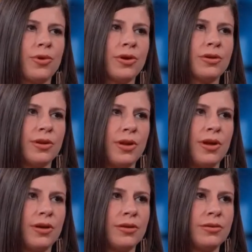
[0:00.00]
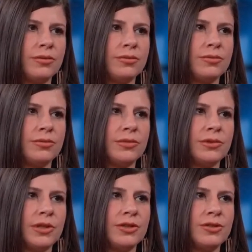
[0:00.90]
worked a lot,
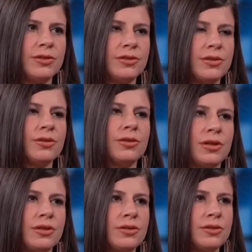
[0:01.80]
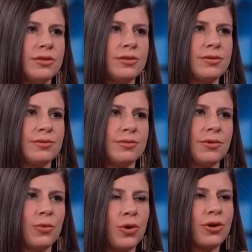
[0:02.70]
as she still does. She's
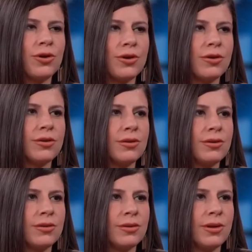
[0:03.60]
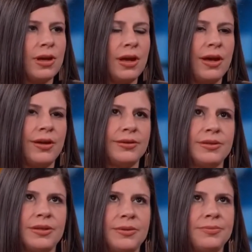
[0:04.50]
a worker.
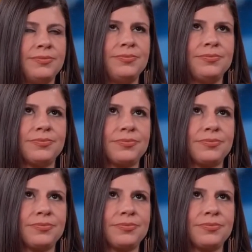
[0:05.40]
And